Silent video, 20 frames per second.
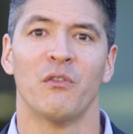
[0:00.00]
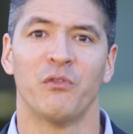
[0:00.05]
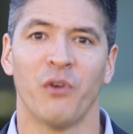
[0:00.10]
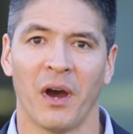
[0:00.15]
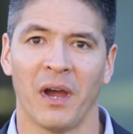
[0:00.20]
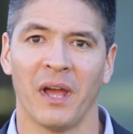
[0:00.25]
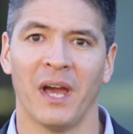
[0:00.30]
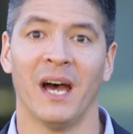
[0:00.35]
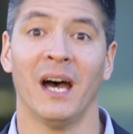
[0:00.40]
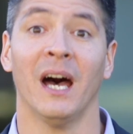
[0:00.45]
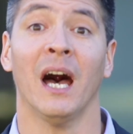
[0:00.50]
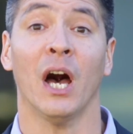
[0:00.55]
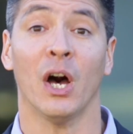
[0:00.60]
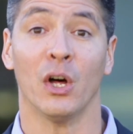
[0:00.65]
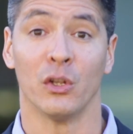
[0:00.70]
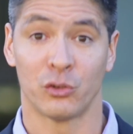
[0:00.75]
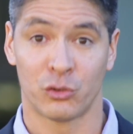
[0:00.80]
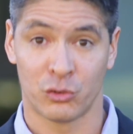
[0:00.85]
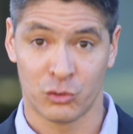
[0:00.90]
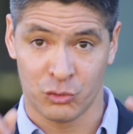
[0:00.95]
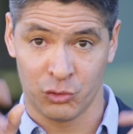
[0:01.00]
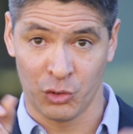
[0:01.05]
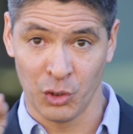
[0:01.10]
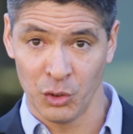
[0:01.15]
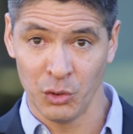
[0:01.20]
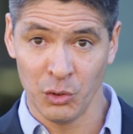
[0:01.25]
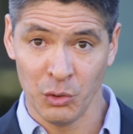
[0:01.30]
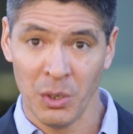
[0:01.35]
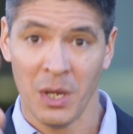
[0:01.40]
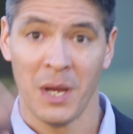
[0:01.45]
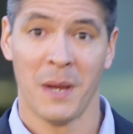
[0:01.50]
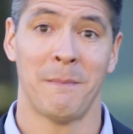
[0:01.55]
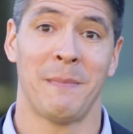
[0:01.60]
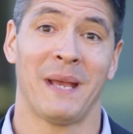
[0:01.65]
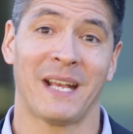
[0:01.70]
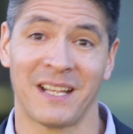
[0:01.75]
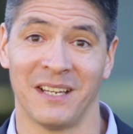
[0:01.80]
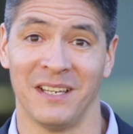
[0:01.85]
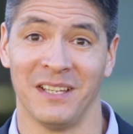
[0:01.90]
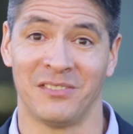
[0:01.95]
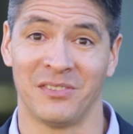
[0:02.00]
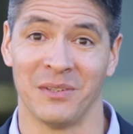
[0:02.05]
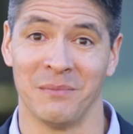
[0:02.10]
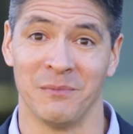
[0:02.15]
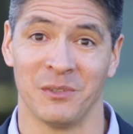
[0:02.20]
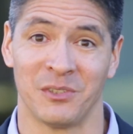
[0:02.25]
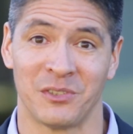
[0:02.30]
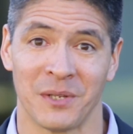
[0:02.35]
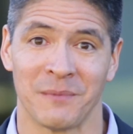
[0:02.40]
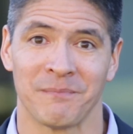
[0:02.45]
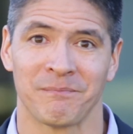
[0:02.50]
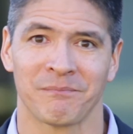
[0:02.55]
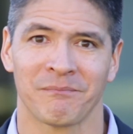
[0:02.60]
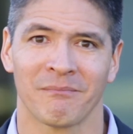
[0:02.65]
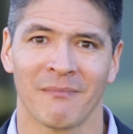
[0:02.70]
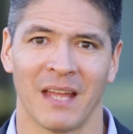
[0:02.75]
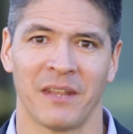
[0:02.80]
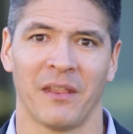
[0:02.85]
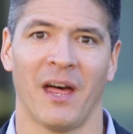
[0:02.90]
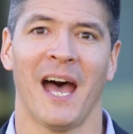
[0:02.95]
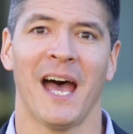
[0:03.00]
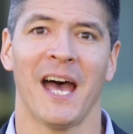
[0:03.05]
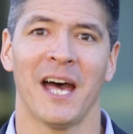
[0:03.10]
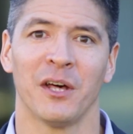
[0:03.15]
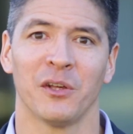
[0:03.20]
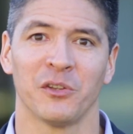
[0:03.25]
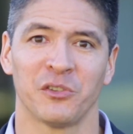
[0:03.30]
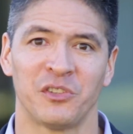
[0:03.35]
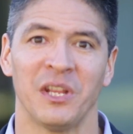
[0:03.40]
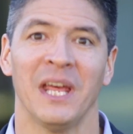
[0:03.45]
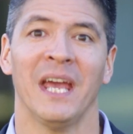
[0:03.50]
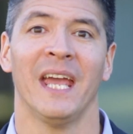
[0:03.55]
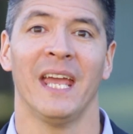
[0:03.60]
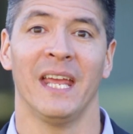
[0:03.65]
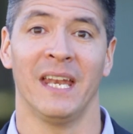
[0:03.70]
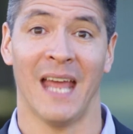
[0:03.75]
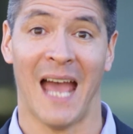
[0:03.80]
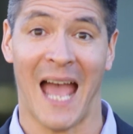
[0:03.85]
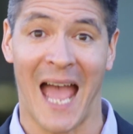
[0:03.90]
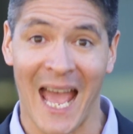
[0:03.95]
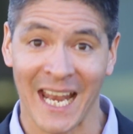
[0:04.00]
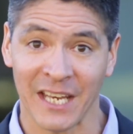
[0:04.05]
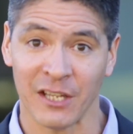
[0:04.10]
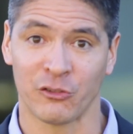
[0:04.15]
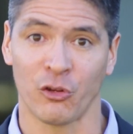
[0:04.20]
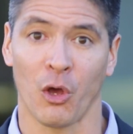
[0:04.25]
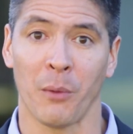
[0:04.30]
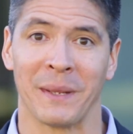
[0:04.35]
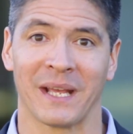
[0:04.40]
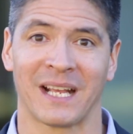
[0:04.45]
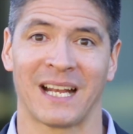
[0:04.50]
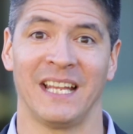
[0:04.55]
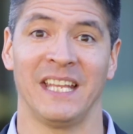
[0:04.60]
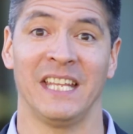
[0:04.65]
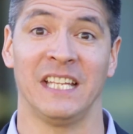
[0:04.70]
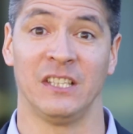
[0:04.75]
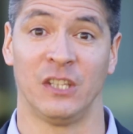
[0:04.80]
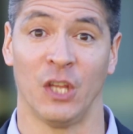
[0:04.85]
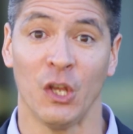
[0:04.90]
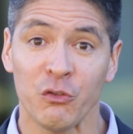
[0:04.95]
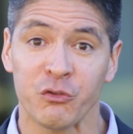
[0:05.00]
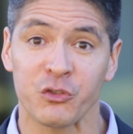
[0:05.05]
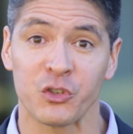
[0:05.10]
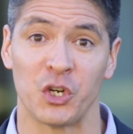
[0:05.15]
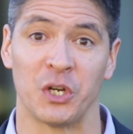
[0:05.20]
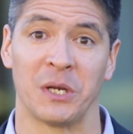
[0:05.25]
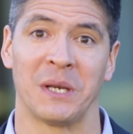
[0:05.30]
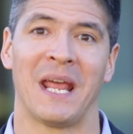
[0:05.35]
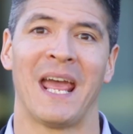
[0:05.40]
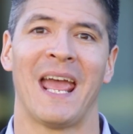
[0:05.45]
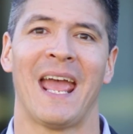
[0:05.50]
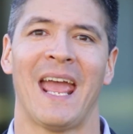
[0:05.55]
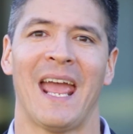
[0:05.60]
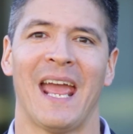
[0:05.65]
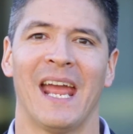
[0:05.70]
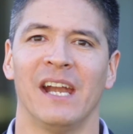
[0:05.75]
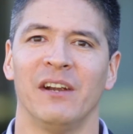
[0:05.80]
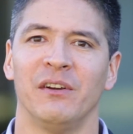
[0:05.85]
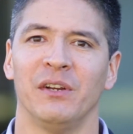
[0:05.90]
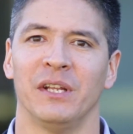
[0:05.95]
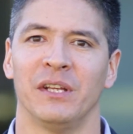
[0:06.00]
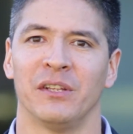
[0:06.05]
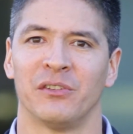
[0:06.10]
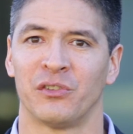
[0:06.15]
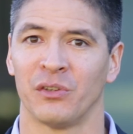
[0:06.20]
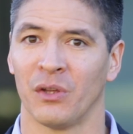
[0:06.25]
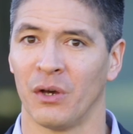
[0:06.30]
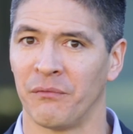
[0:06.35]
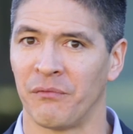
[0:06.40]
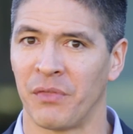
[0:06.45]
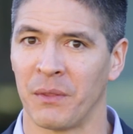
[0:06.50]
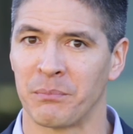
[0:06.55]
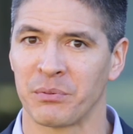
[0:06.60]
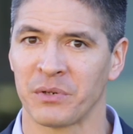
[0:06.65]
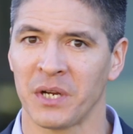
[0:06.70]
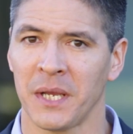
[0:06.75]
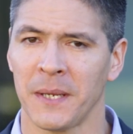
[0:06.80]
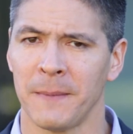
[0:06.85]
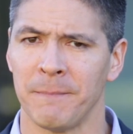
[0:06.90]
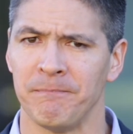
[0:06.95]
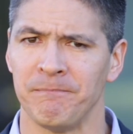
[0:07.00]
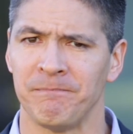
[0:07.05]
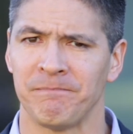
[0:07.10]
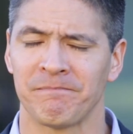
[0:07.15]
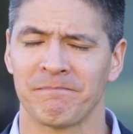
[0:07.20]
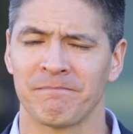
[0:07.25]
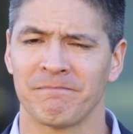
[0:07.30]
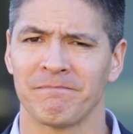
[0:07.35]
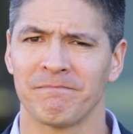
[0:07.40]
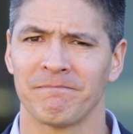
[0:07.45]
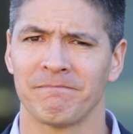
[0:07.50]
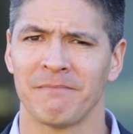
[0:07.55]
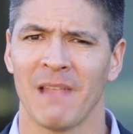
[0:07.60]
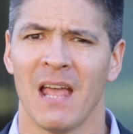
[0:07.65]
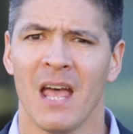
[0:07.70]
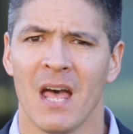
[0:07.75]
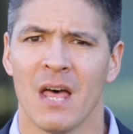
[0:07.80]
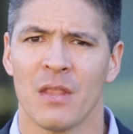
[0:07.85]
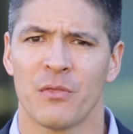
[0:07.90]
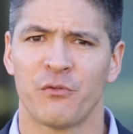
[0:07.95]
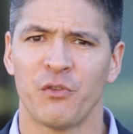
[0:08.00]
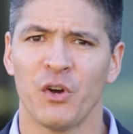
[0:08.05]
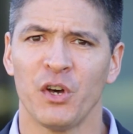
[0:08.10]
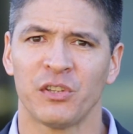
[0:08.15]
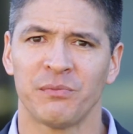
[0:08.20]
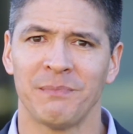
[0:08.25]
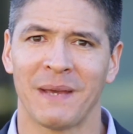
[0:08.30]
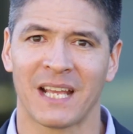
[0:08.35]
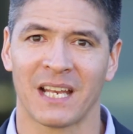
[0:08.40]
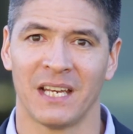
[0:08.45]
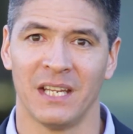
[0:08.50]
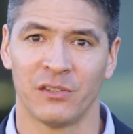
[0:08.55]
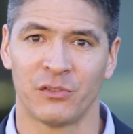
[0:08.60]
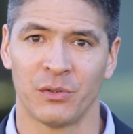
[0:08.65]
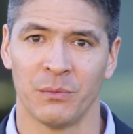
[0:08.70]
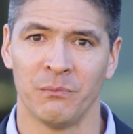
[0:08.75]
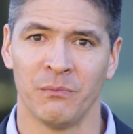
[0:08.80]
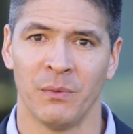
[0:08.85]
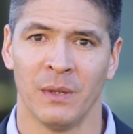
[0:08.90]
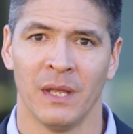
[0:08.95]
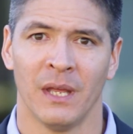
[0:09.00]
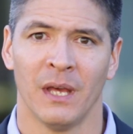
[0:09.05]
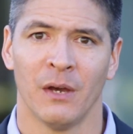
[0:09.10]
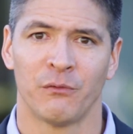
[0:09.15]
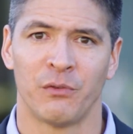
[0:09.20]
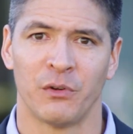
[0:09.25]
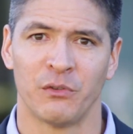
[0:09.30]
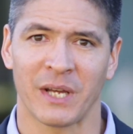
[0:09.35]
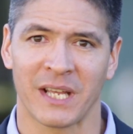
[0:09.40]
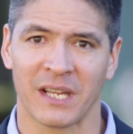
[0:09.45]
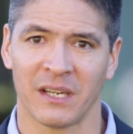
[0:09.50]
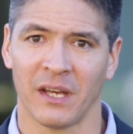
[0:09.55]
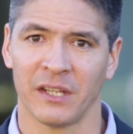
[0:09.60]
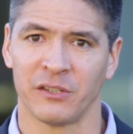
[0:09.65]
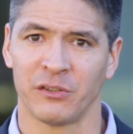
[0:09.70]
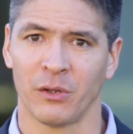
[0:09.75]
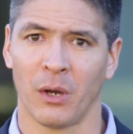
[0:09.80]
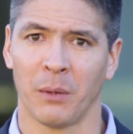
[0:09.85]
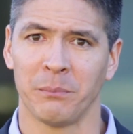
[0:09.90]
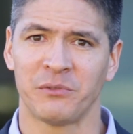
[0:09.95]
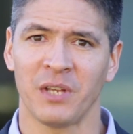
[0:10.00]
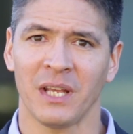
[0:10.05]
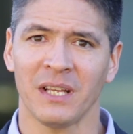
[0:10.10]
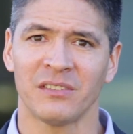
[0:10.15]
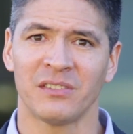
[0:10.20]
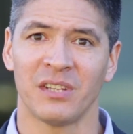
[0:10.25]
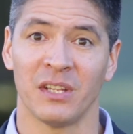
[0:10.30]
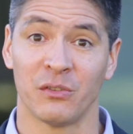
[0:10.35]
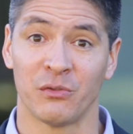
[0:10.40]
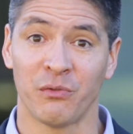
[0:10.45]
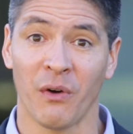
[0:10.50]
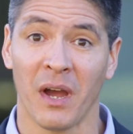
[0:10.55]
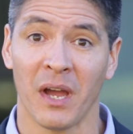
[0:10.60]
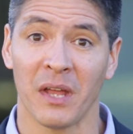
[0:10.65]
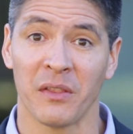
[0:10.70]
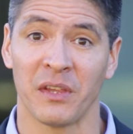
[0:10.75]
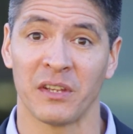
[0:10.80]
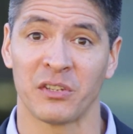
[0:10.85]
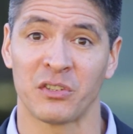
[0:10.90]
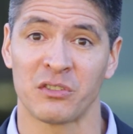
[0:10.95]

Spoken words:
via two mechanisms that are housed in anatomically different areas of the brain. The first mechanism for recognising objects is via the